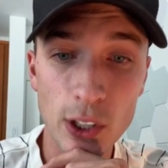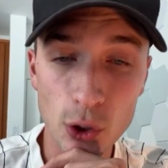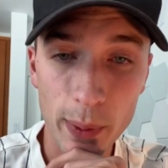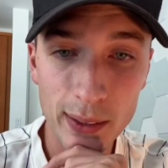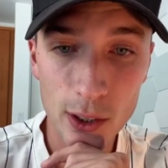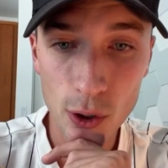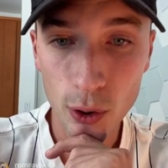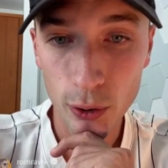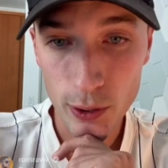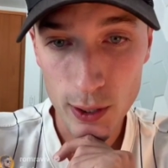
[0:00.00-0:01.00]
central bank
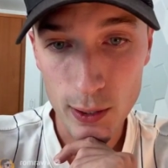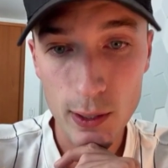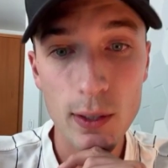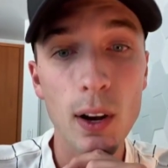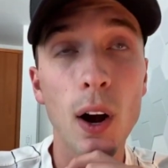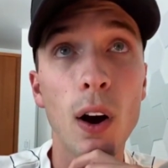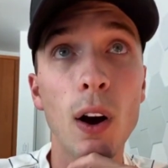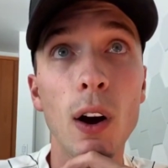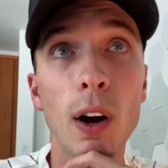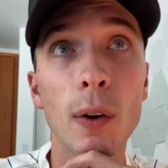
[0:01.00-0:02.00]
digital currencies
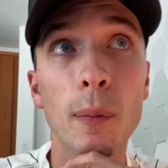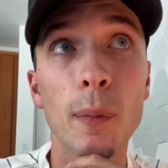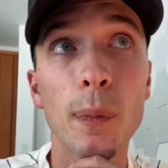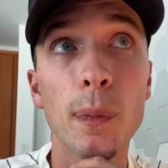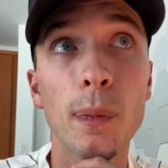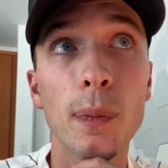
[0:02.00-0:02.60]
are